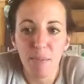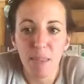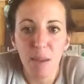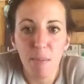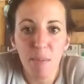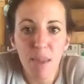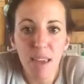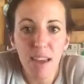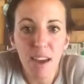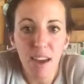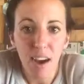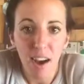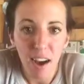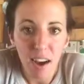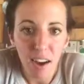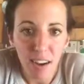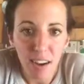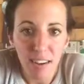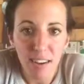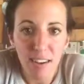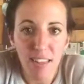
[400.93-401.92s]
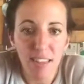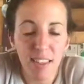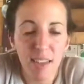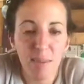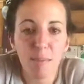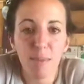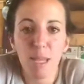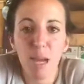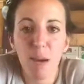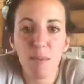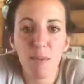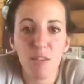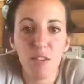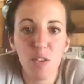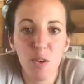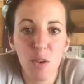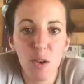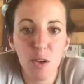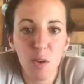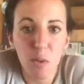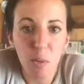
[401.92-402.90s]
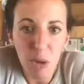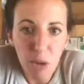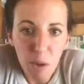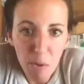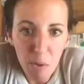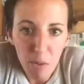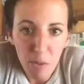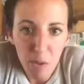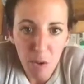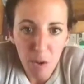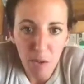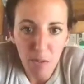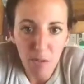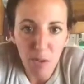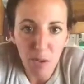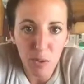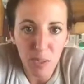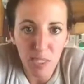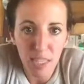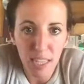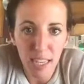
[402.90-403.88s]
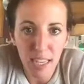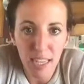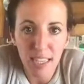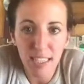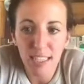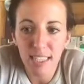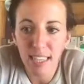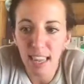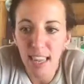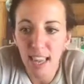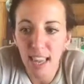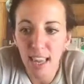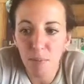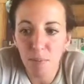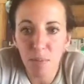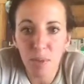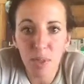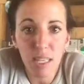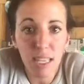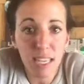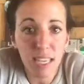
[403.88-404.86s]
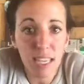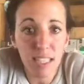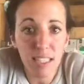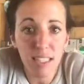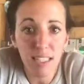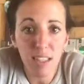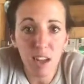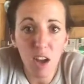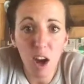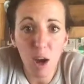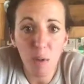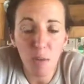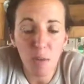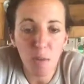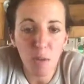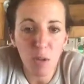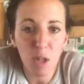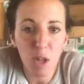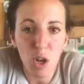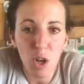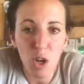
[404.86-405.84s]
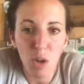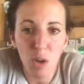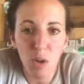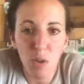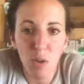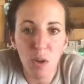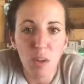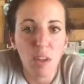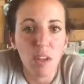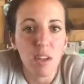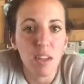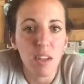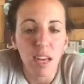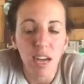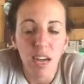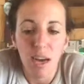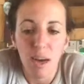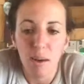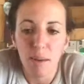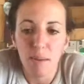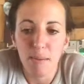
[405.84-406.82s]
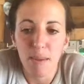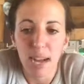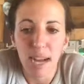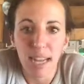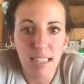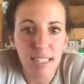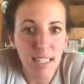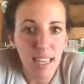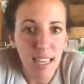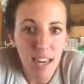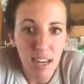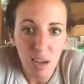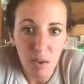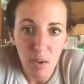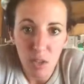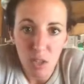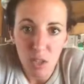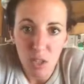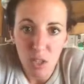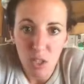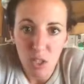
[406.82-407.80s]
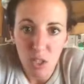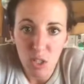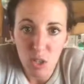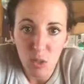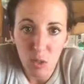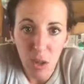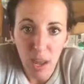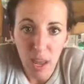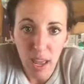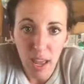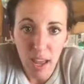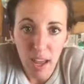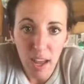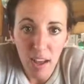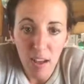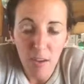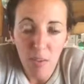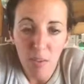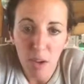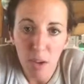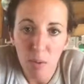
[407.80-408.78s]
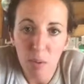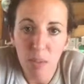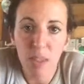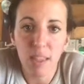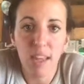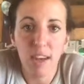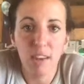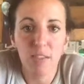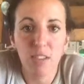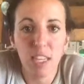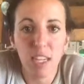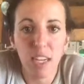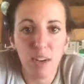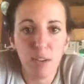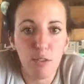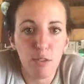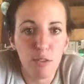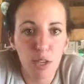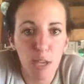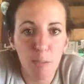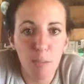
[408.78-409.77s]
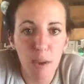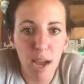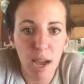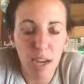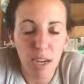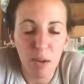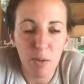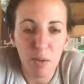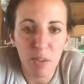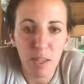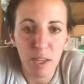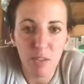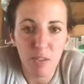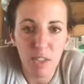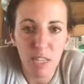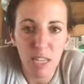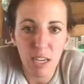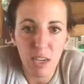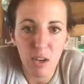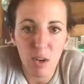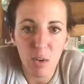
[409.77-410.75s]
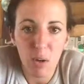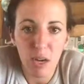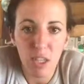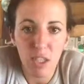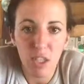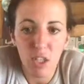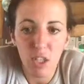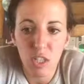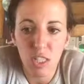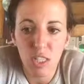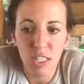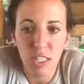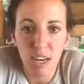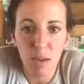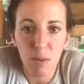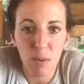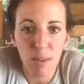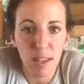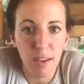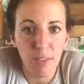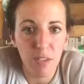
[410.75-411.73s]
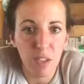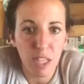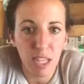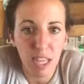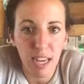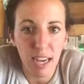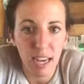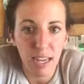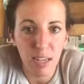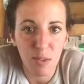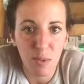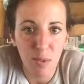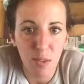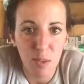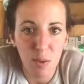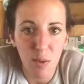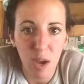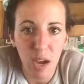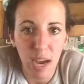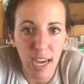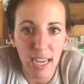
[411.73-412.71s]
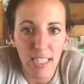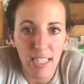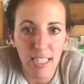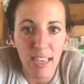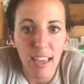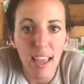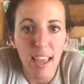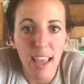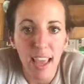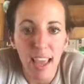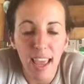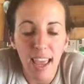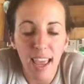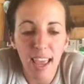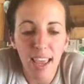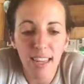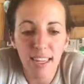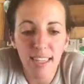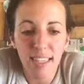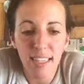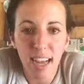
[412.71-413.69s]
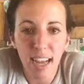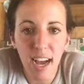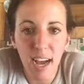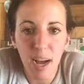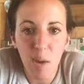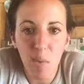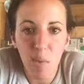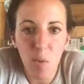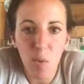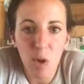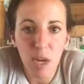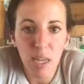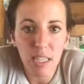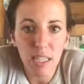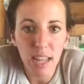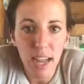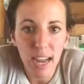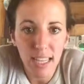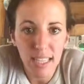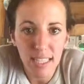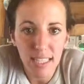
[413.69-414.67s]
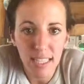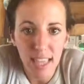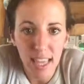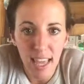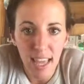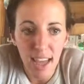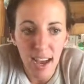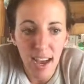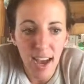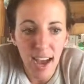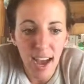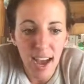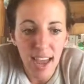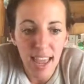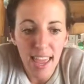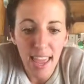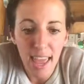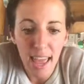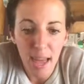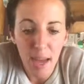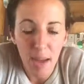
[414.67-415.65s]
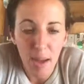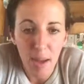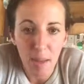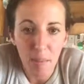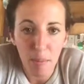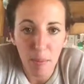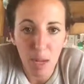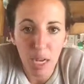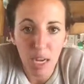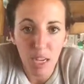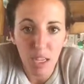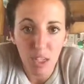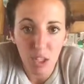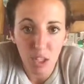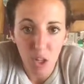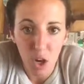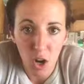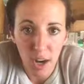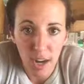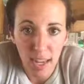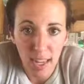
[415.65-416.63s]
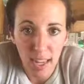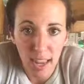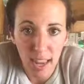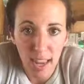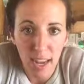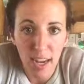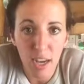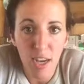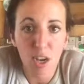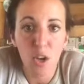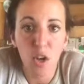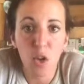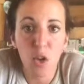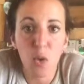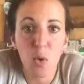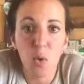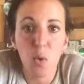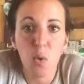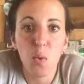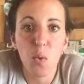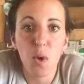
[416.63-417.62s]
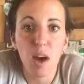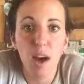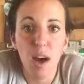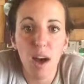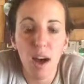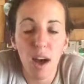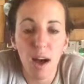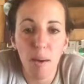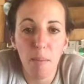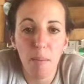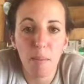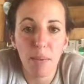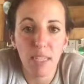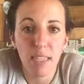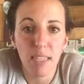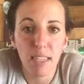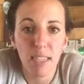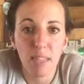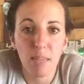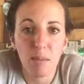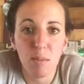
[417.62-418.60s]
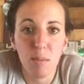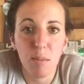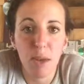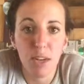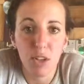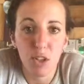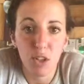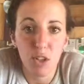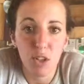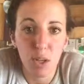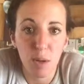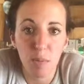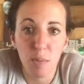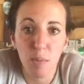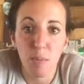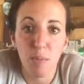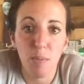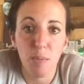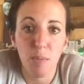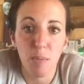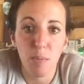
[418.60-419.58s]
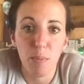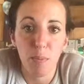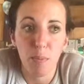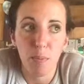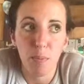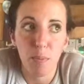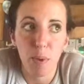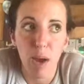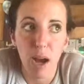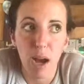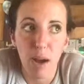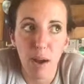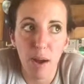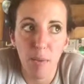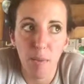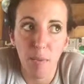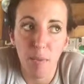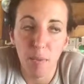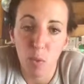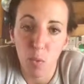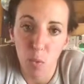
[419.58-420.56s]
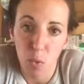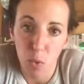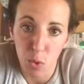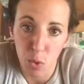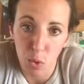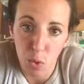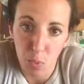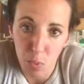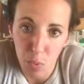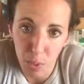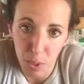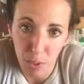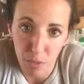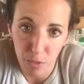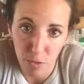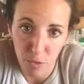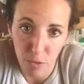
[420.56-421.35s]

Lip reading: give me a heart and a thumbs up if you agree with all of those things, and please comment below, ask any questions you have. I would love to hear feedback. I would love to hear questions, and I would love to connect with you guys. And one last thing, I am starting a new business mentorship group